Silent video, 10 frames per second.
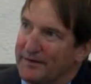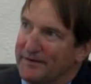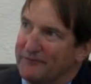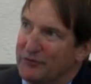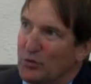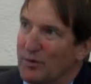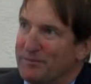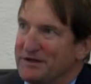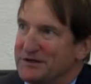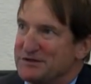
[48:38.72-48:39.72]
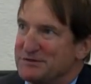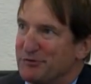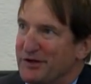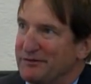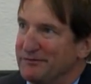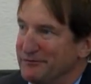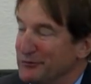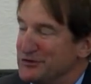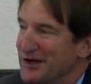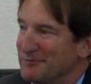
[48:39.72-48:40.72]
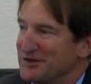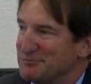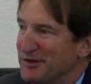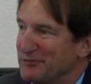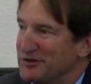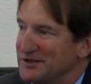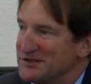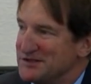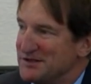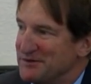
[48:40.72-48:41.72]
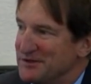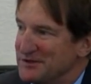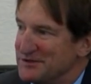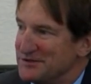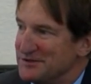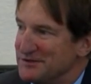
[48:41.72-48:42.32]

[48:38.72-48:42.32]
If you want me to explain, would you like me to explain what an exhibit is?